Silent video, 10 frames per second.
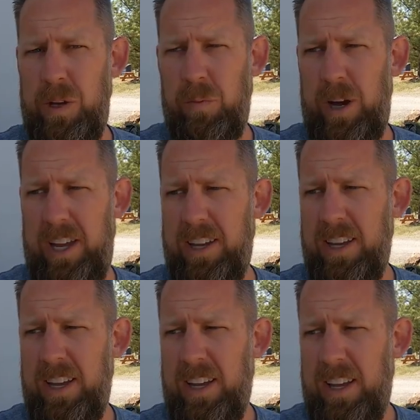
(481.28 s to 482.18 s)
reweigh,
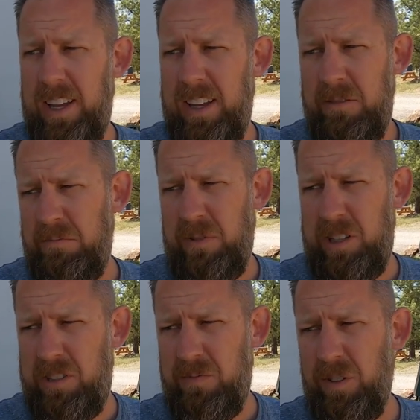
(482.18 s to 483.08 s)

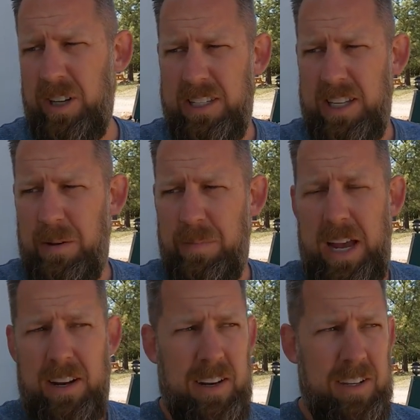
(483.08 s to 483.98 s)
which really isn't that
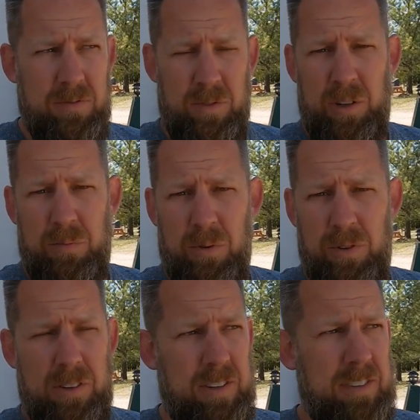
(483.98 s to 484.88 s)
bad and is really
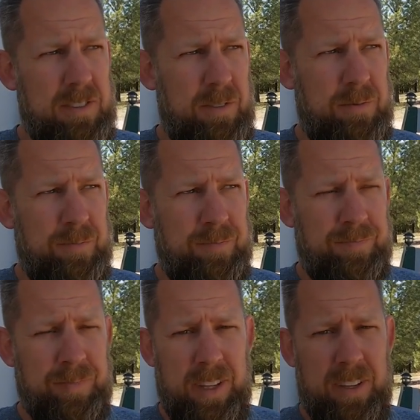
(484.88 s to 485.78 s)
important. So
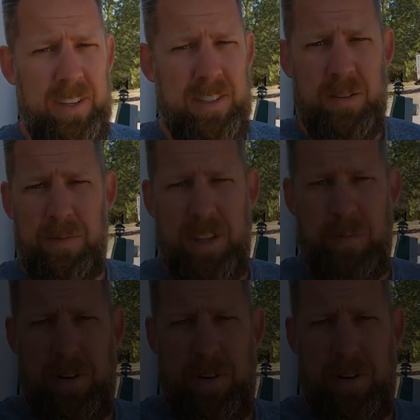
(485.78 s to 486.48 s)
something to think